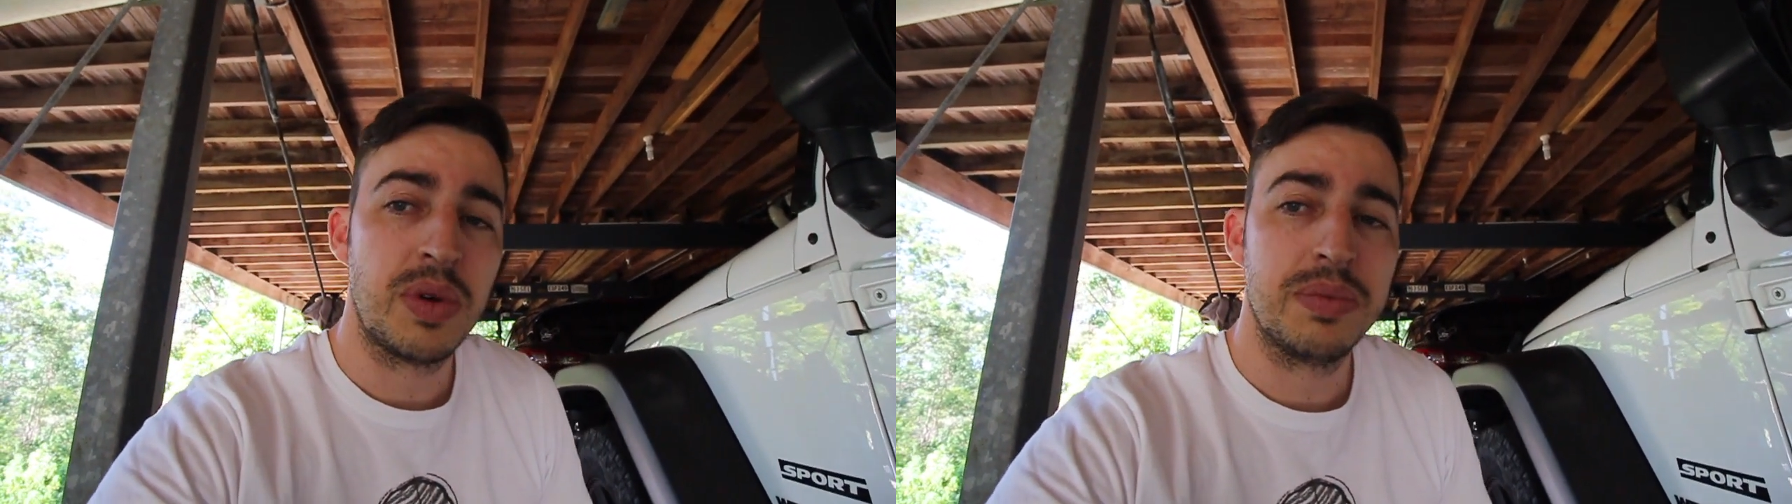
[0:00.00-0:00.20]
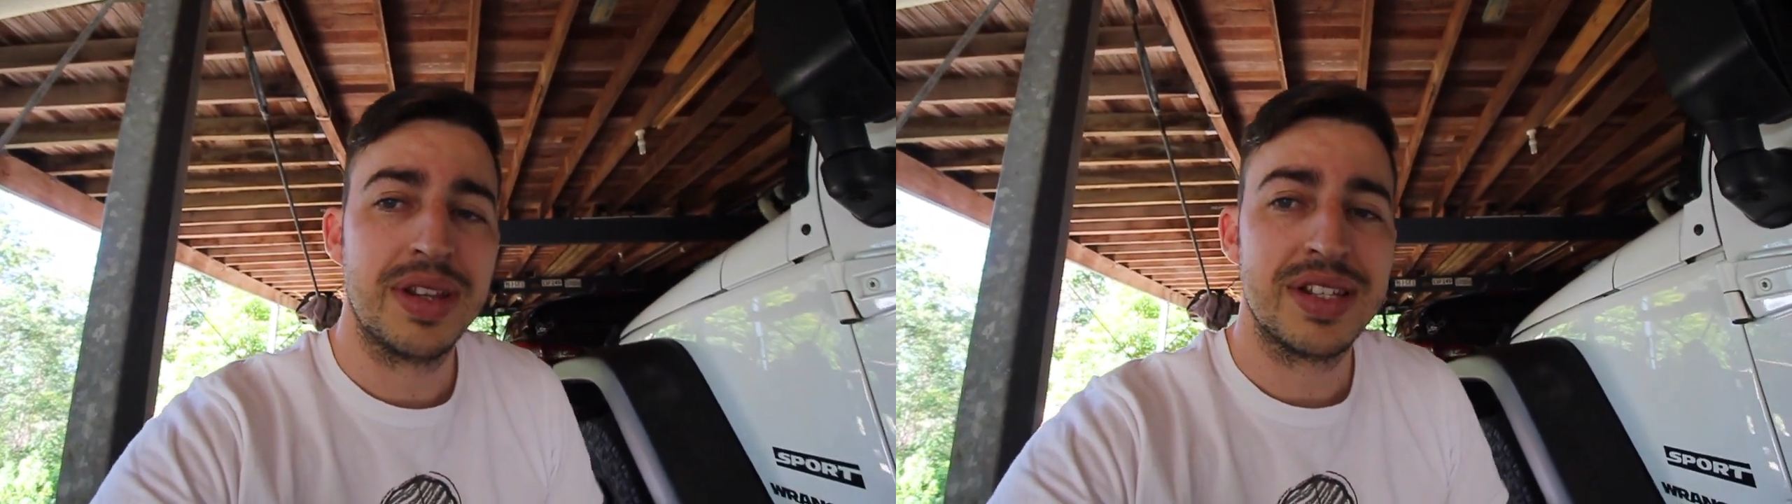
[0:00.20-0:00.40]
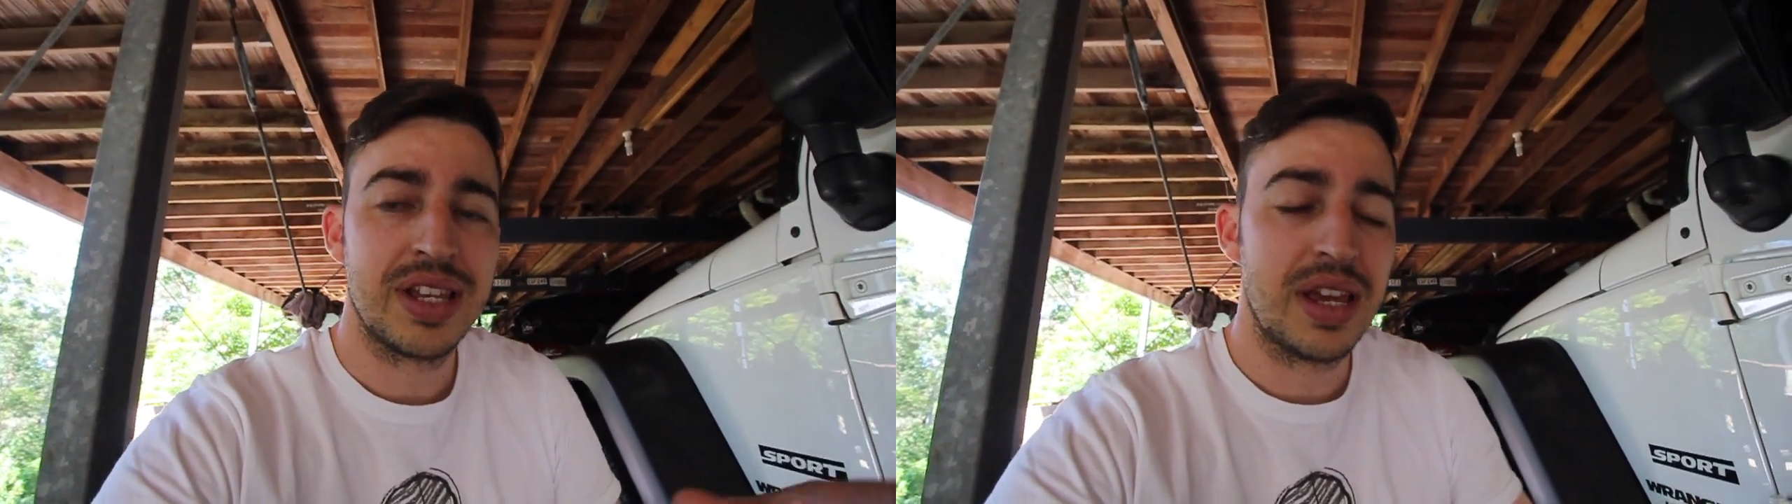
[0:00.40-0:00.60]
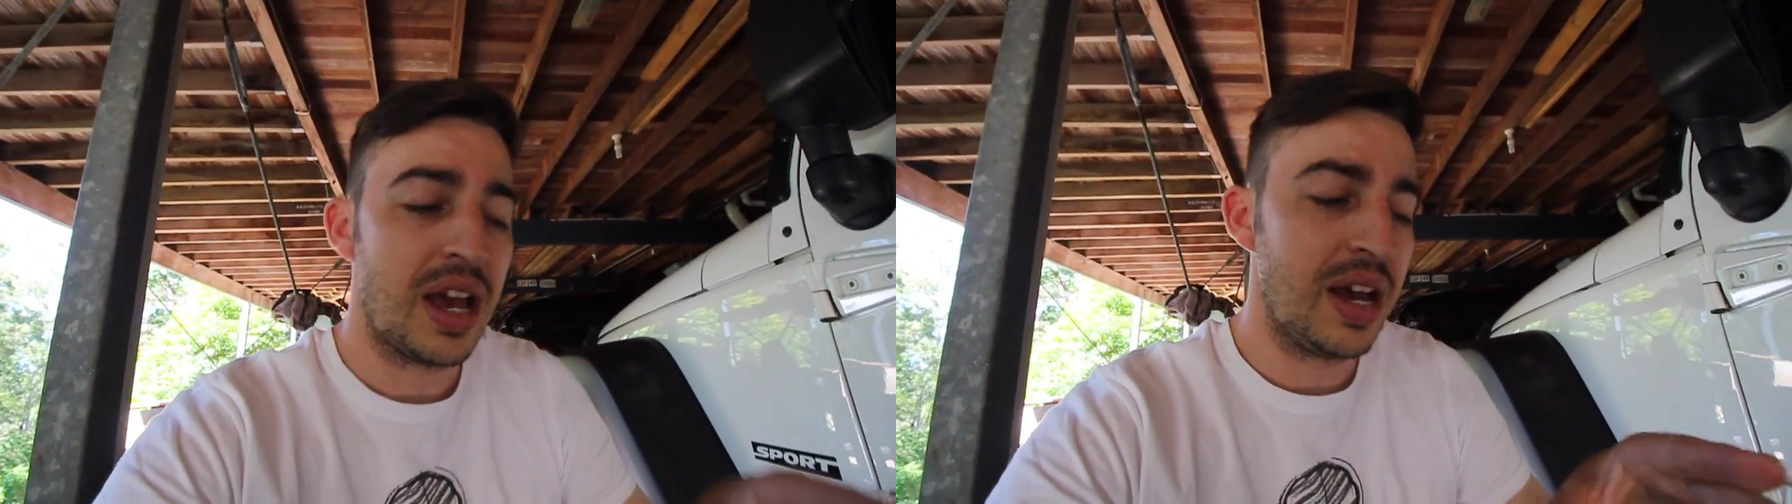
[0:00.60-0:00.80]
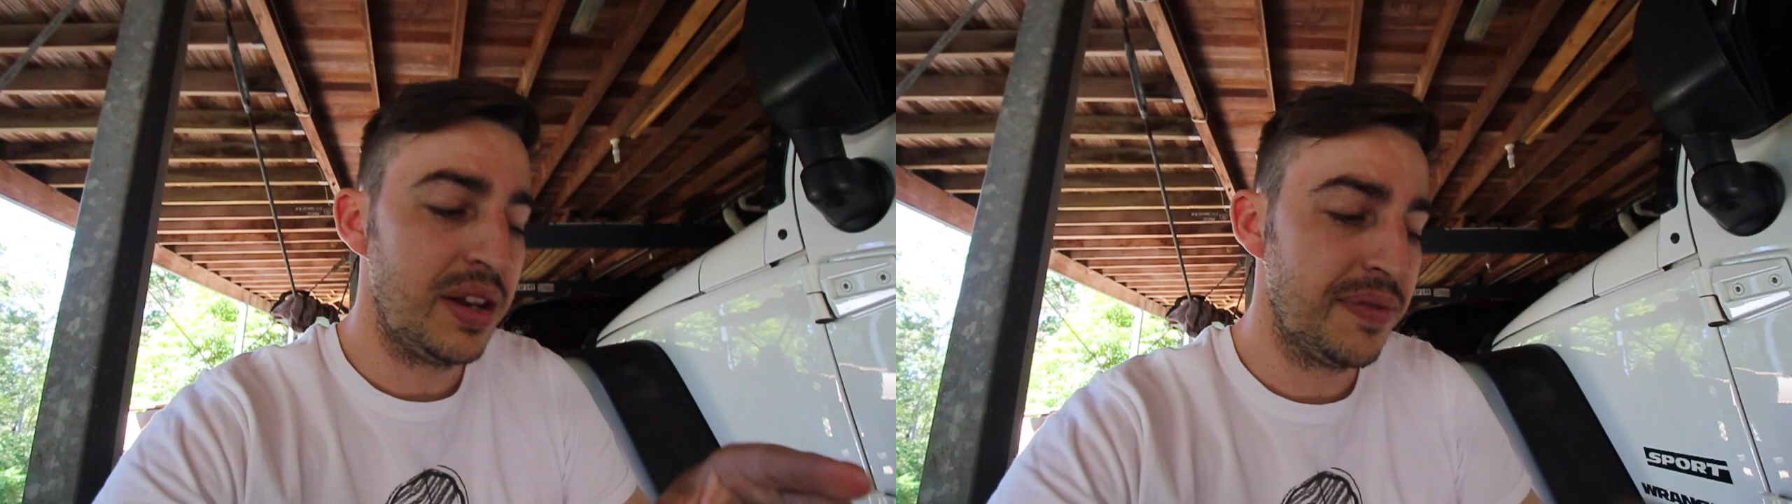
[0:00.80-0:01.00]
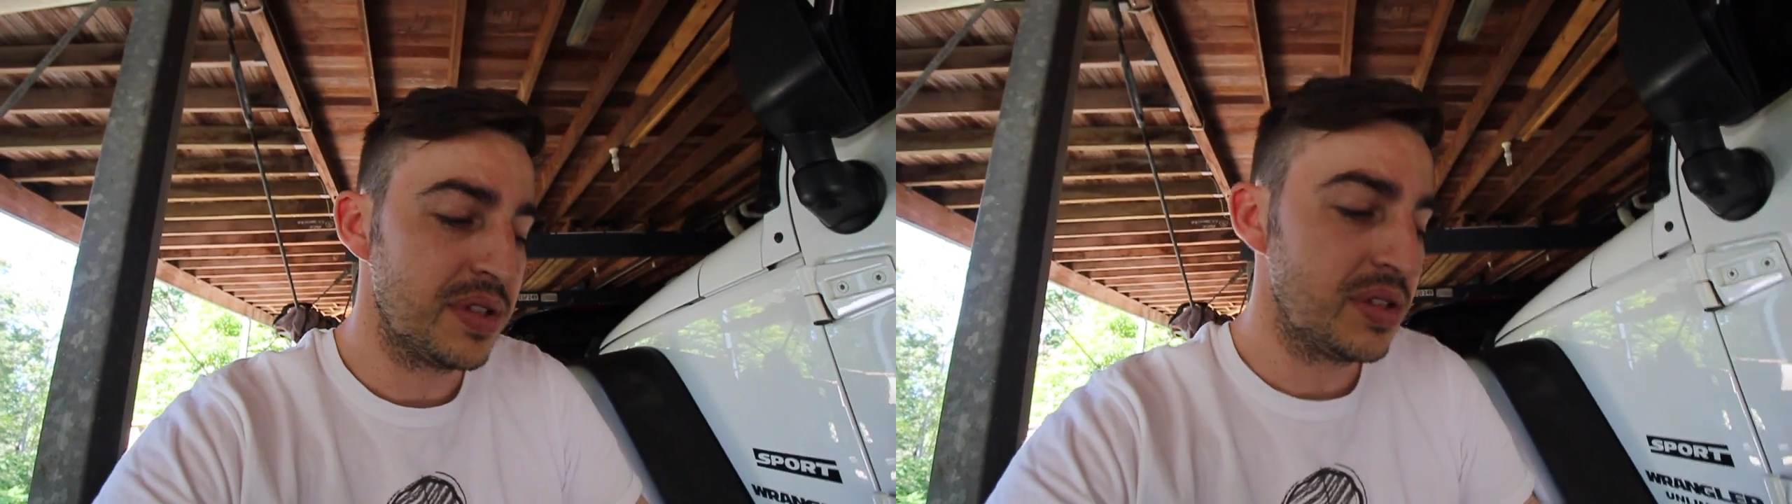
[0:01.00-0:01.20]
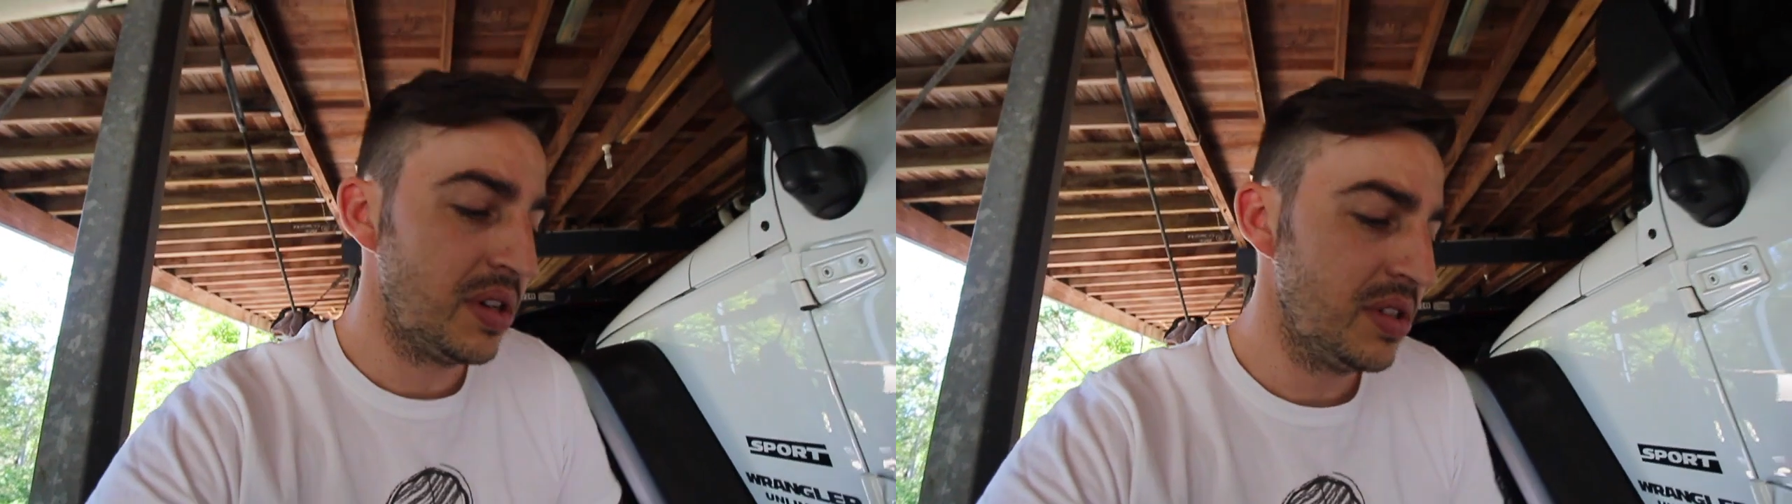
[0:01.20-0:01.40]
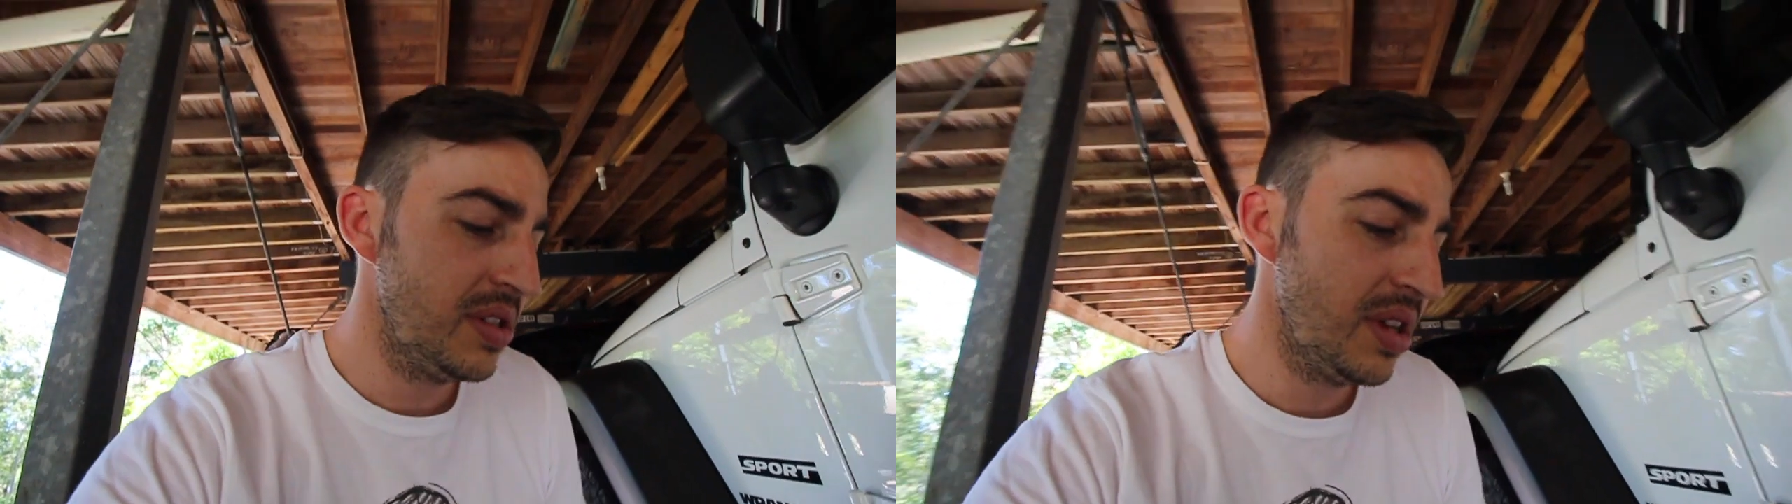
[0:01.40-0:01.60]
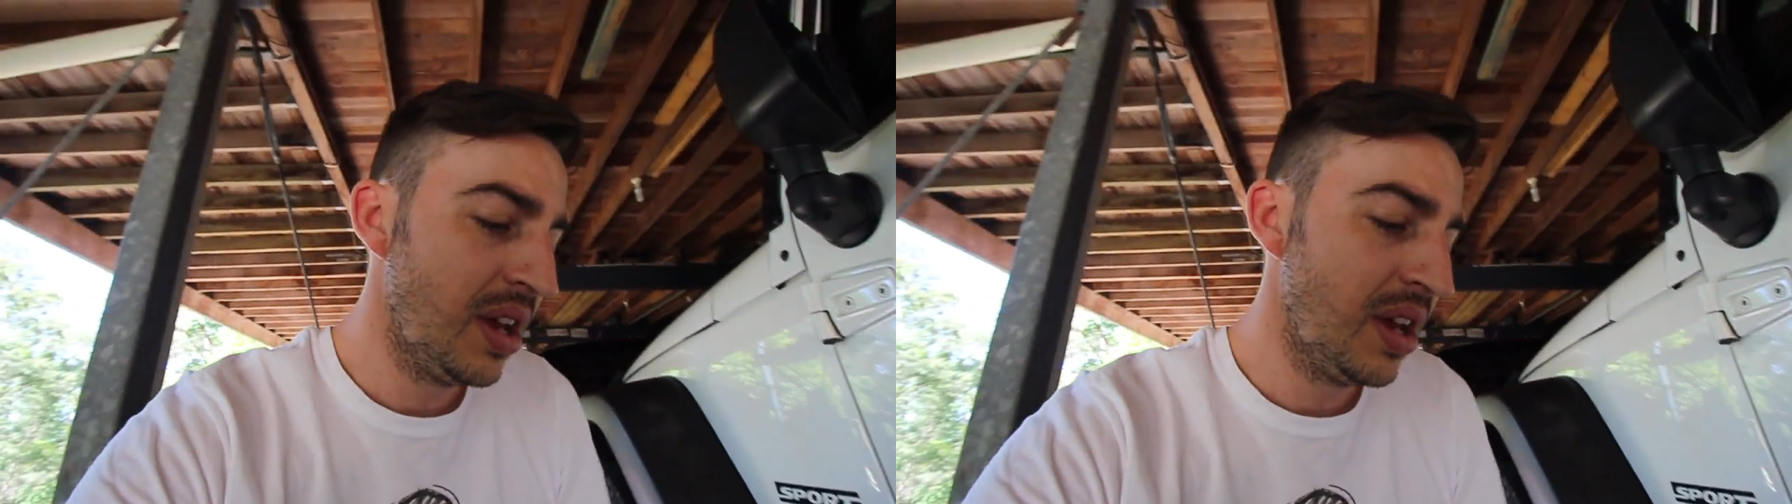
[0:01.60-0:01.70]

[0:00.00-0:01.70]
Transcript: might be the same, uh, different sizes.